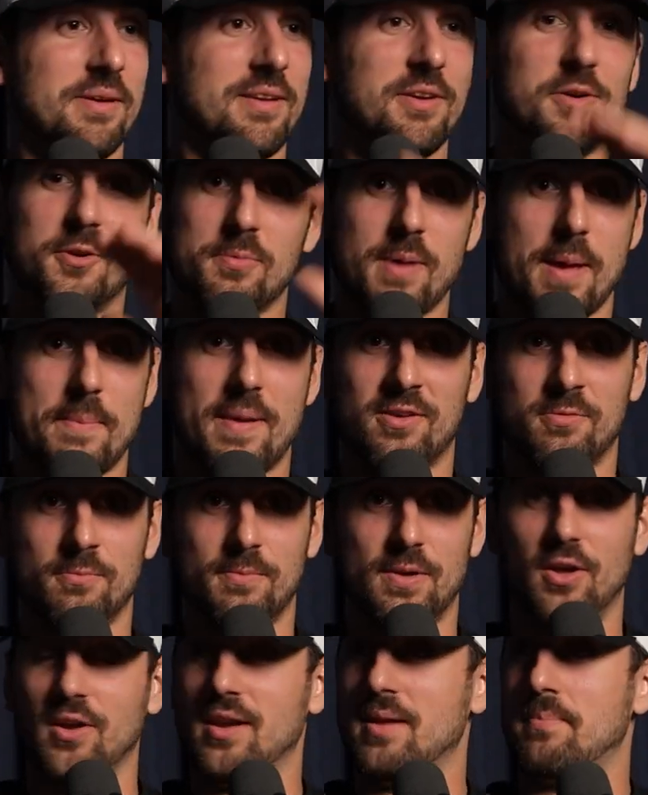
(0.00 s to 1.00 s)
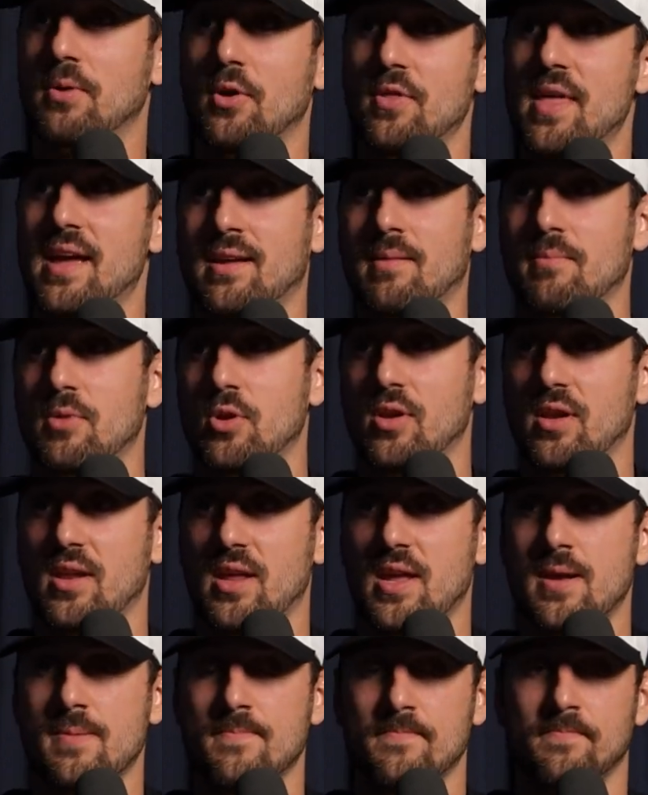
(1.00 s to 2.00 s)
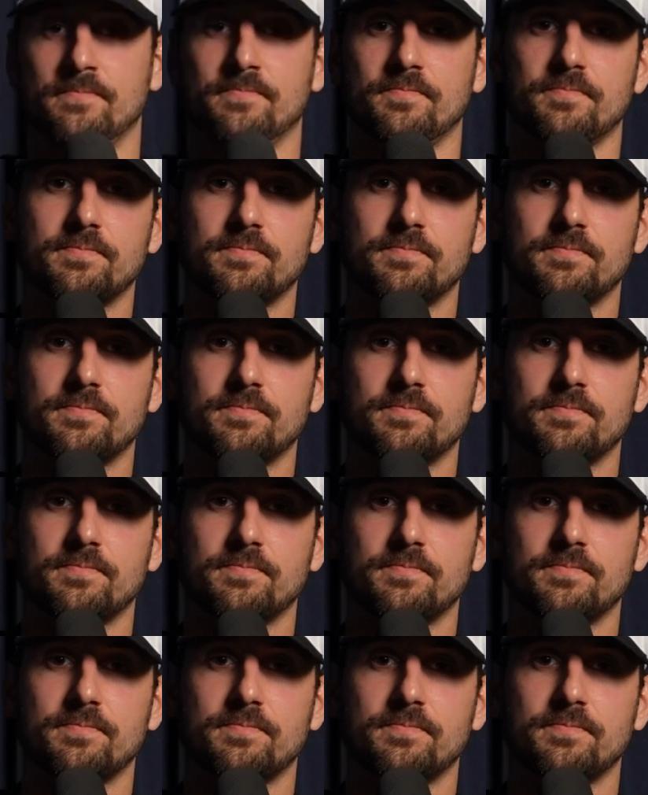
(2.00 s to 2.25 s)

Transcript: We do it to my best ability, build that community.